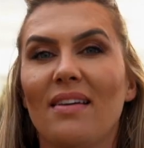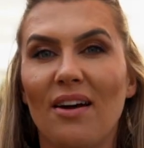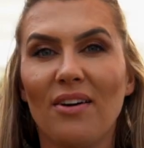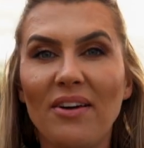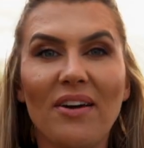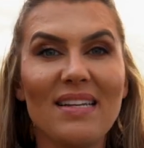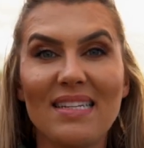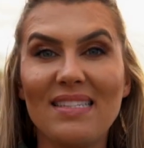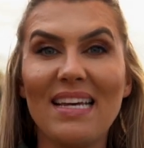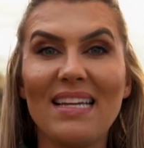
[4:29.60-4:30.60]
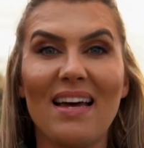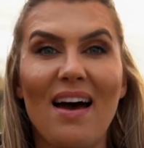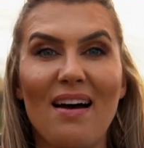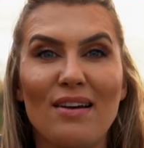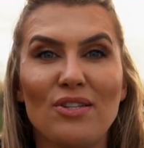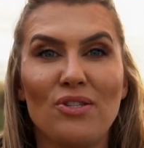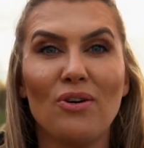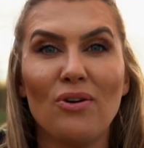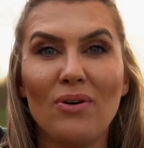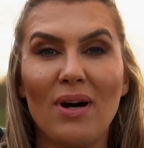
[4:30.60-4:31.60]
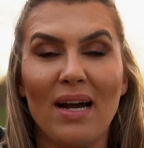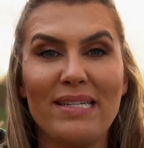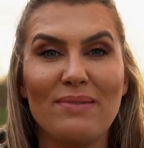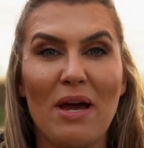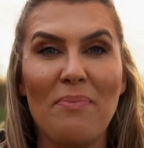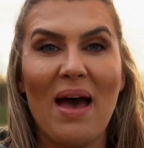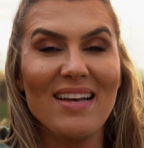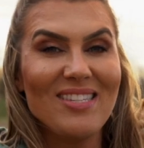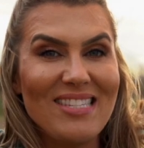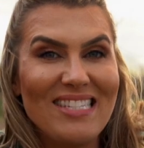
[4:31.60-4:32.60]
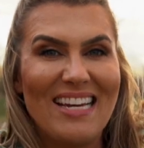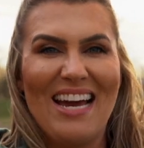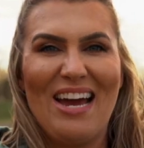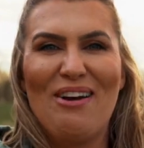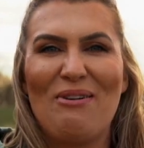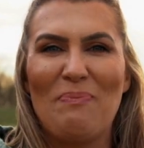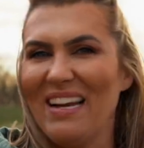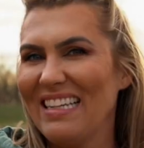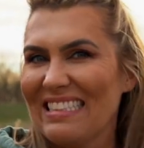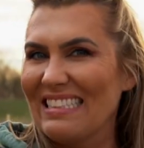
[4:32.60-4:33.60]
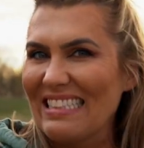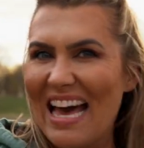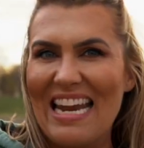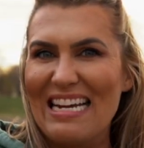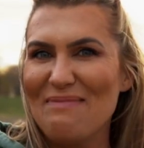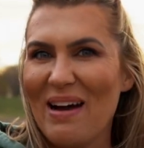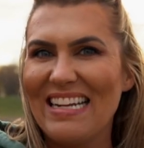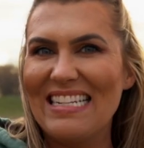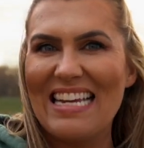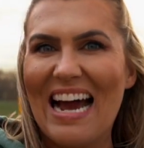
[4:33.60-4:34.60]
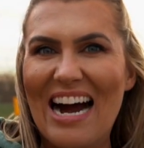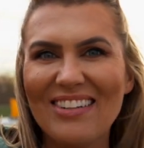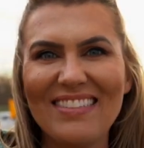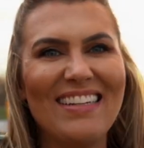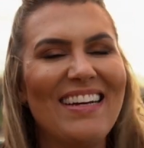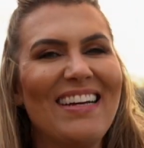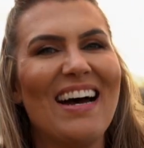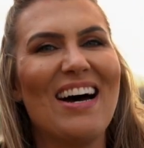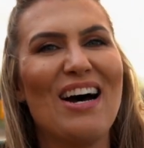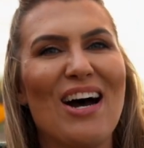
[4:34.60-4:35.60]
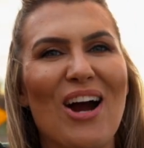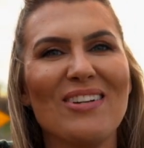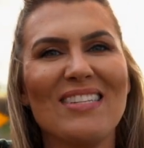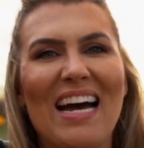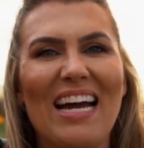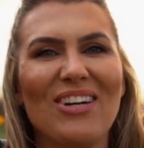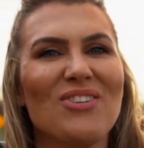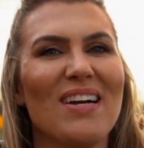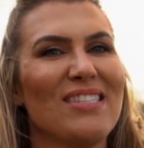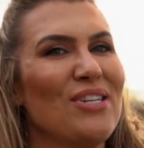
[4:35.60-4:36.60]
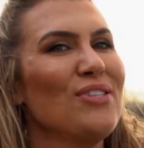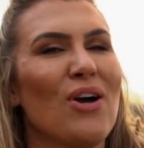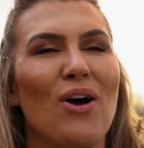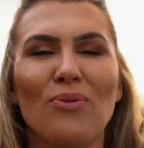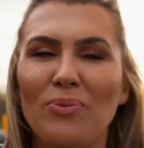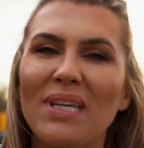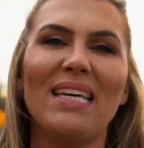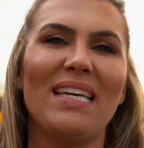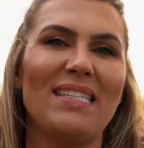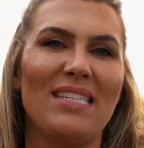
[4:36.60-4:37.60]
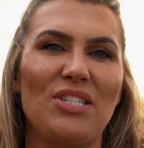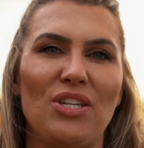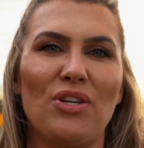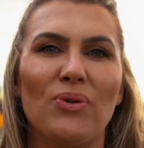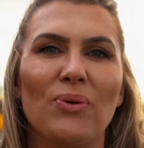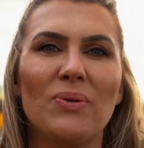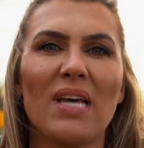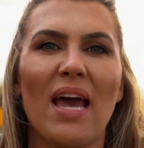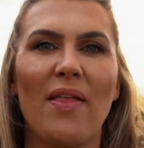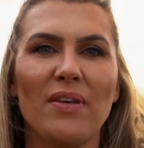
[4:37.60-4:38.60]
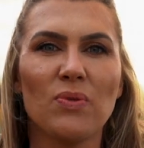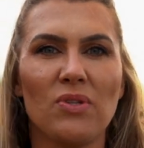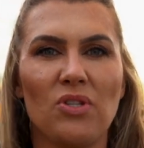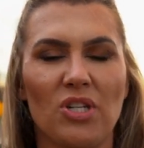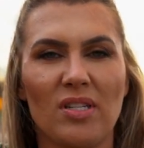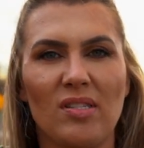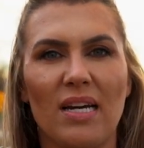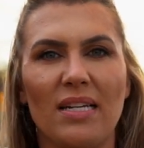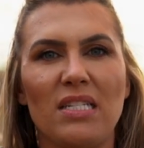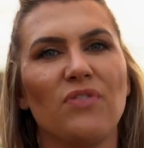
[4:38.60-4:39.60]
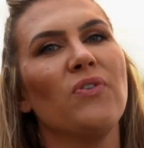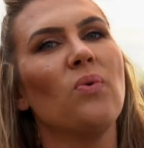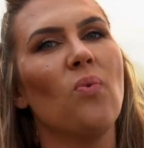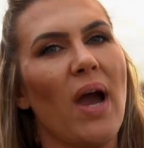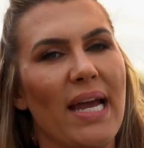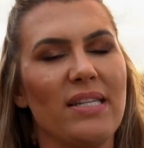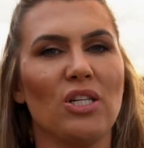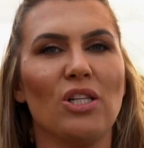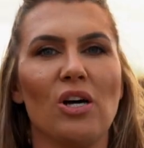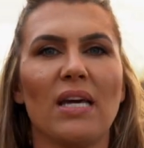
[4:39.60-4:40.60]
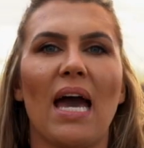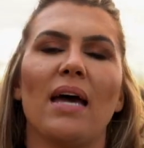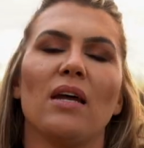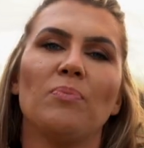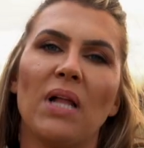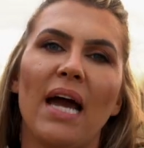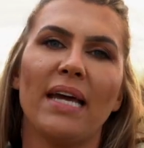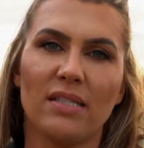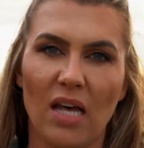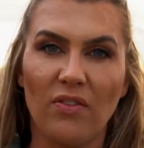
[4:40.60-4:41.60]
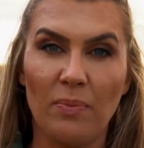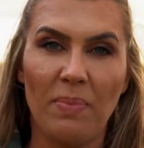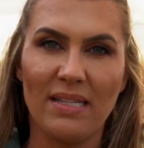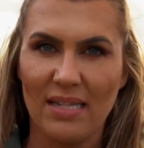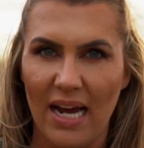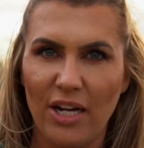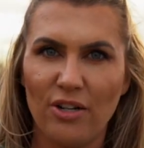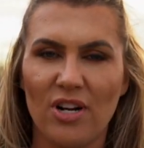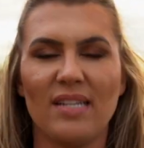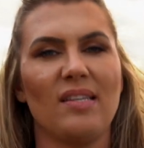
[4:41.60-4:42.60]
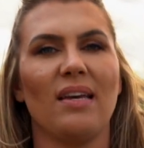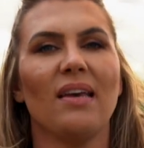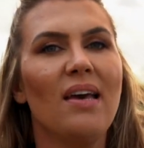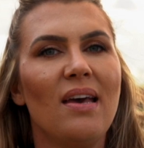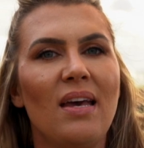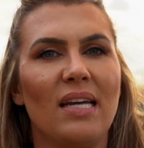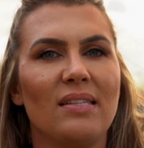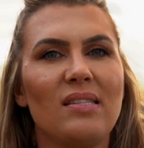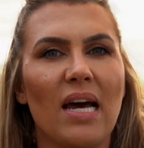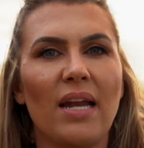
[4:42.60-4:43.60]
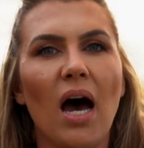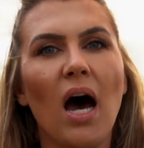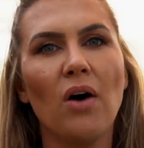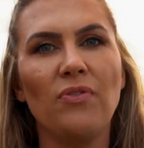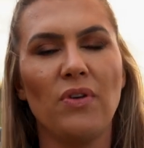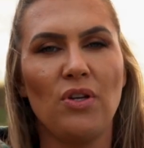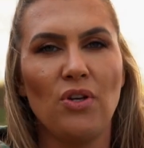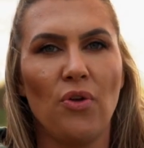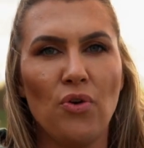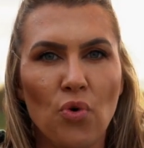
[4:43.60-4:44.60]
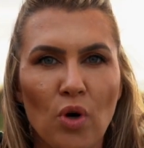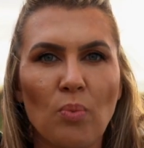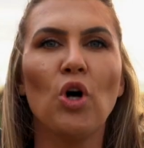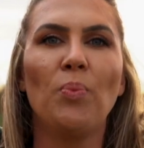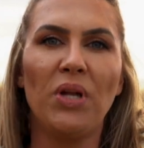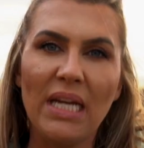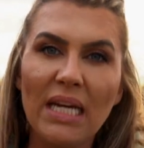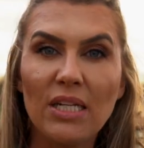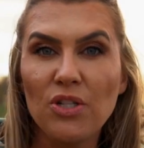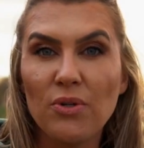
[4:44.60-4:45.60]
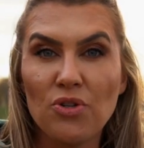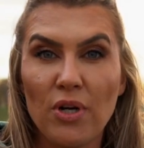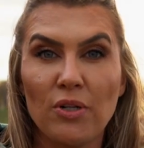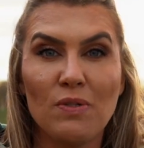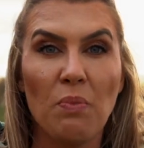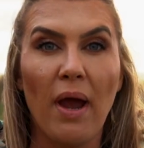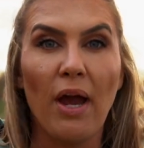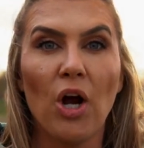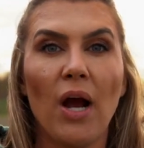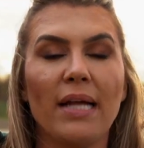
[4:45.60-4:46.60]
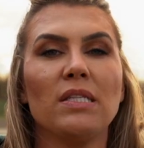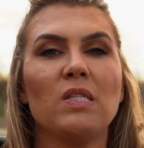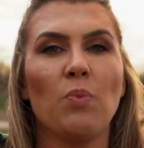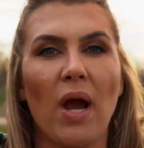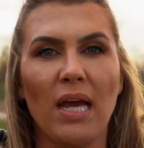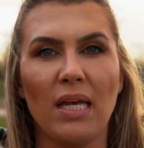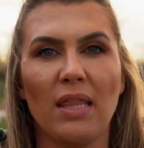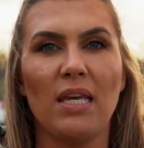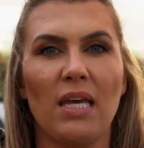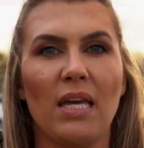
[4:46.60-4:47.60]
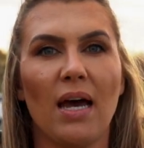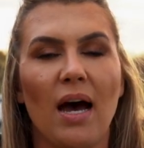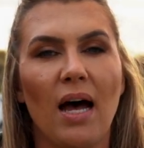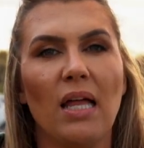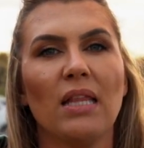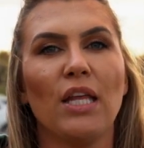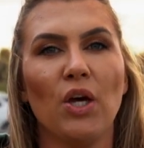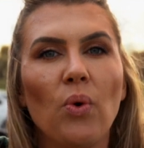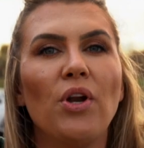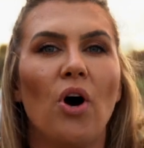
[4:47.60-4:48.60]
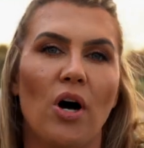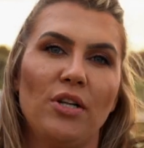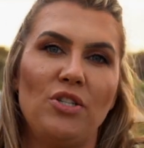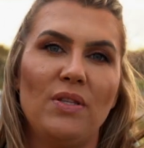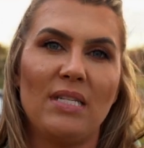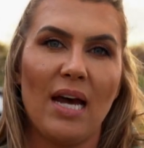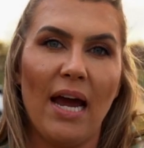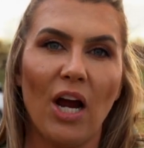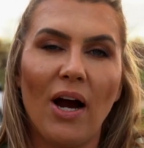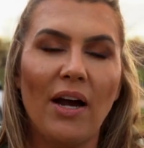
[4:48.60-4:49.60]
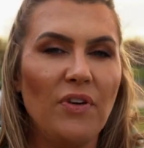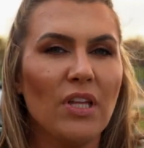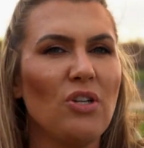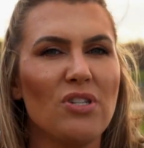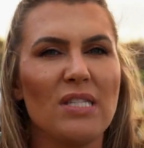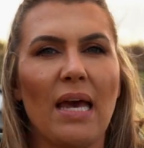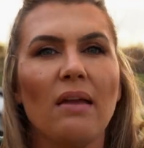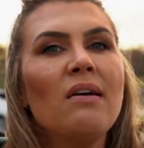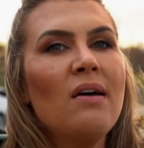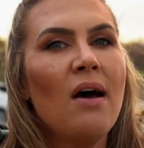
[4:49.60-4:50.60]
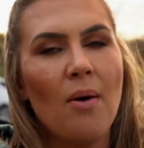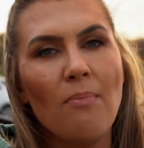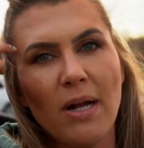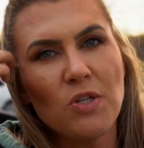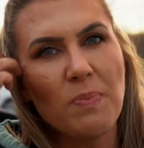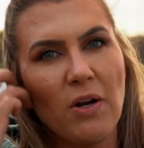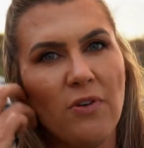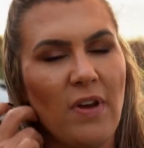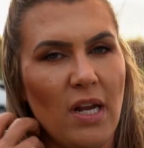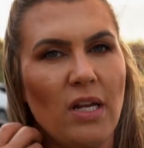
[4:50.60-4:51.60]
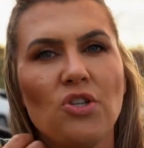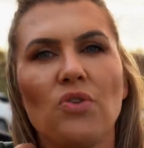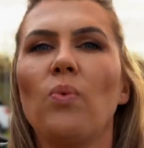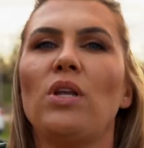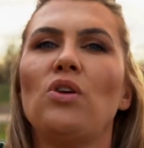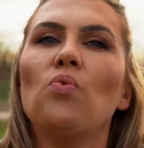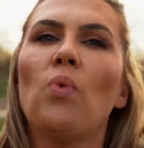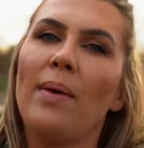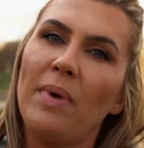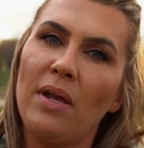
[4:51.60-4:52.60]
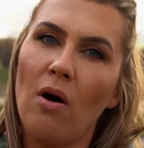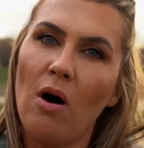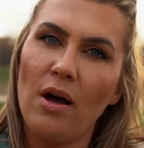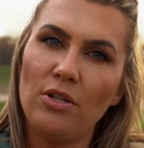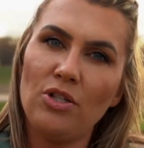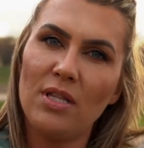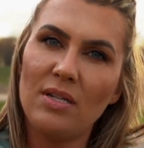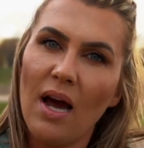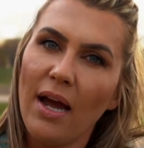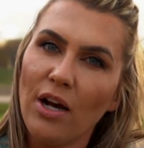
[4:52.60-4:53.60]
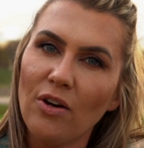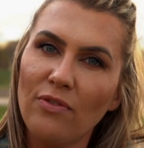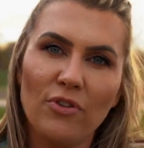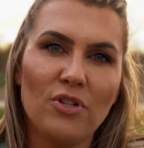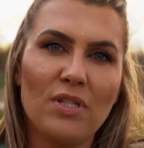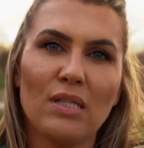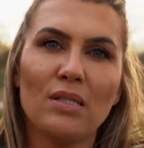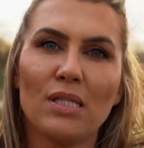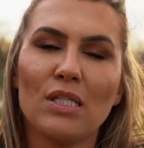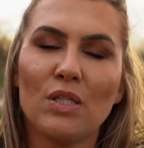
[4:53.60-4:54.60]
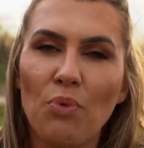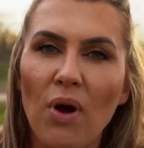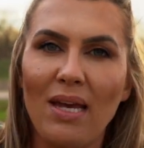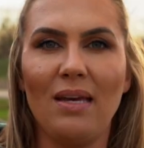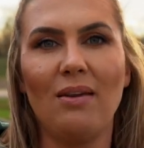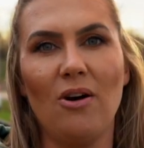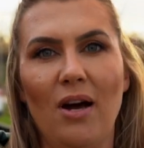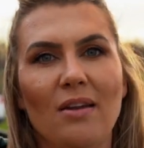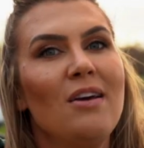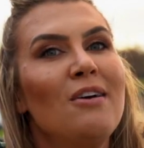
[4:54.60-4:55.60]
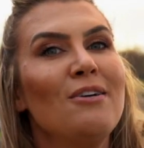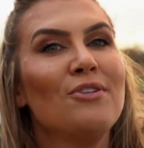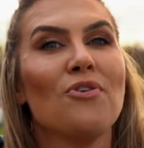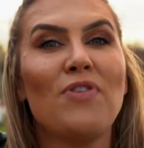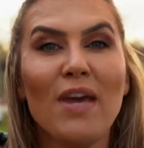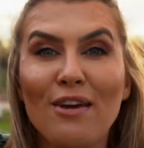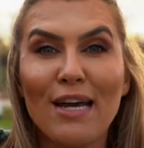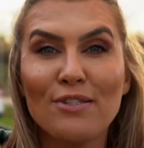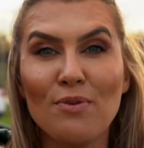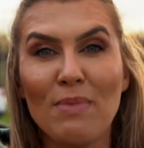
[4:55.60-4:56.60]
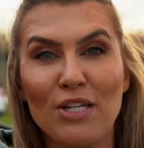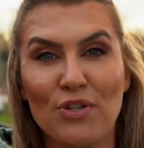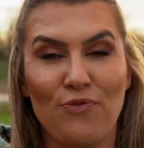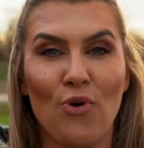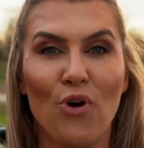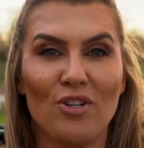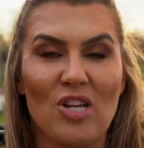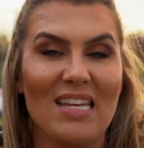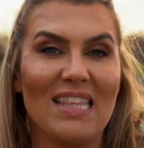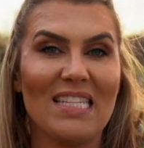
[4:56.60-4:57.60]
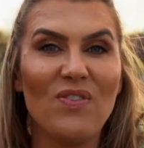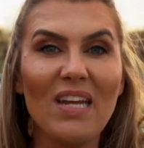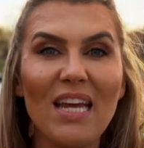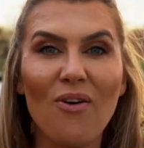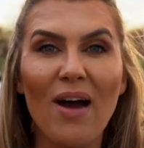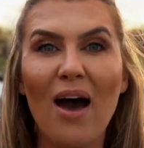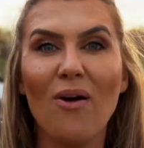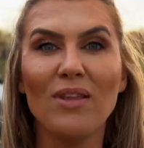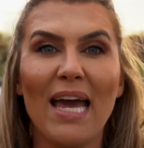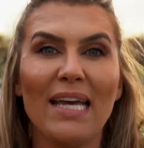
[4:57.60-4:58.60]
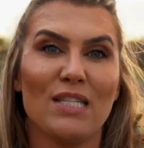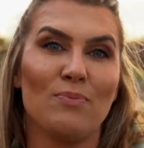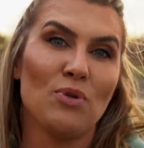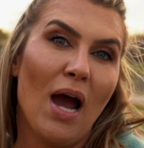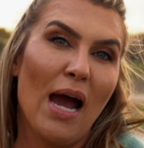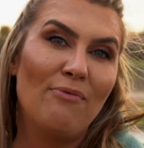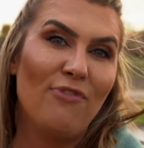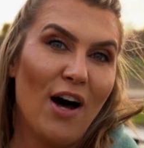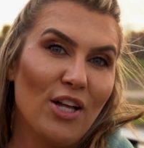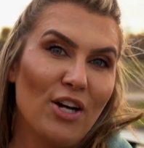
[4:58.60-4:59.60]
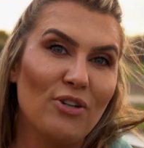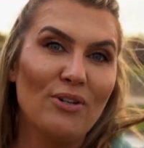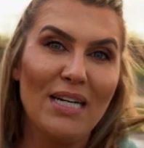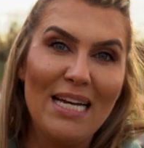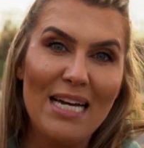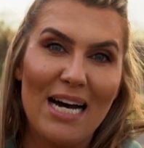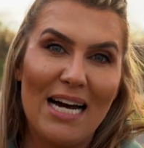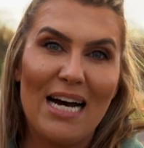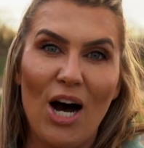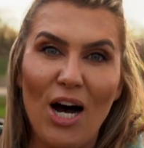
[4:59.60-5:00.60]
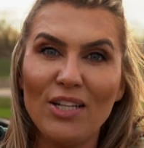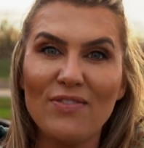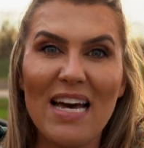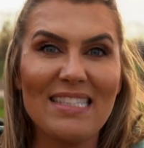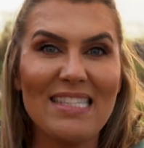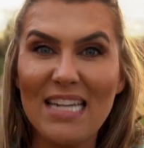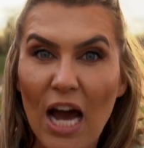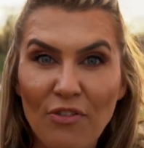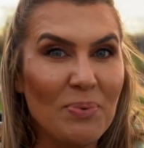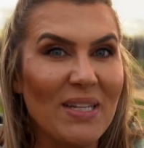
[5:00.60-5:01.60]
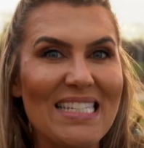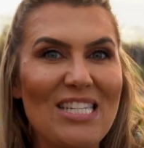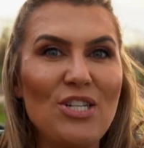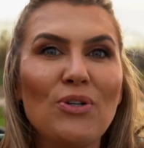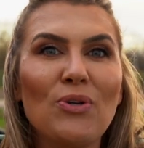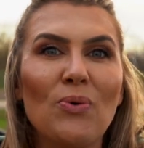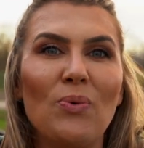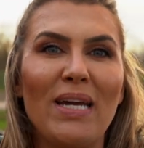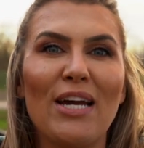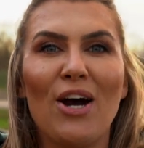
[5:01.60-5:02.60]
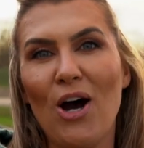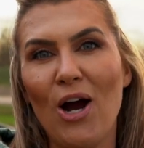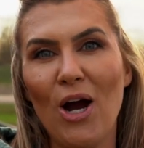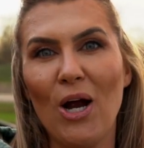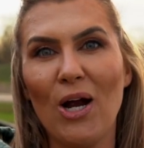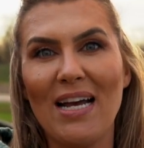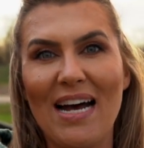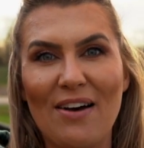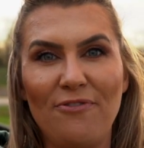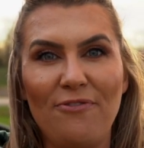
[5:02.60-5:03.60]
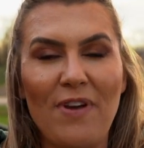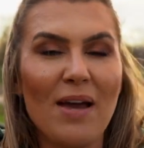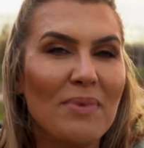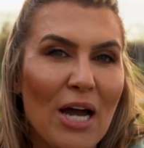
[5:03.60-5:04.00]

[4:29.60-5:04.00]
All right, you guys, that's it. So I did my best. I hope I didn't let anybody down. Our tire dressings are really easy to use, and this was just a different way to look at applying a solvent-based tire dressing instead of, you know, the normal putting it into a trigger sprayer and spraying the liquid onto the tire. I feel like you just get a much better finish when you wipe it onto the tire versus spraying it on. So thank you guys so much for checking this video out. Like, subscribe, follow, all of that stuff, please do. We are family